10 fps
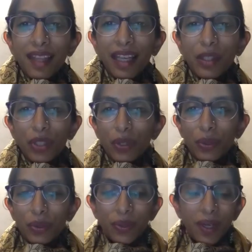thank you to
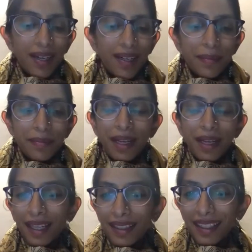you,
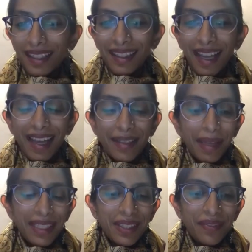Tanya and
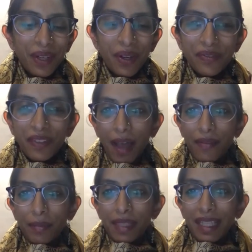Madison, for
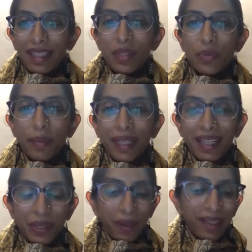having me in this
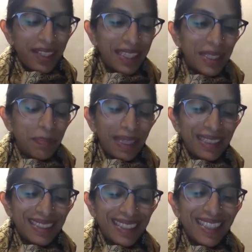webinar, to our great
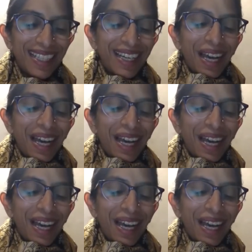speakers.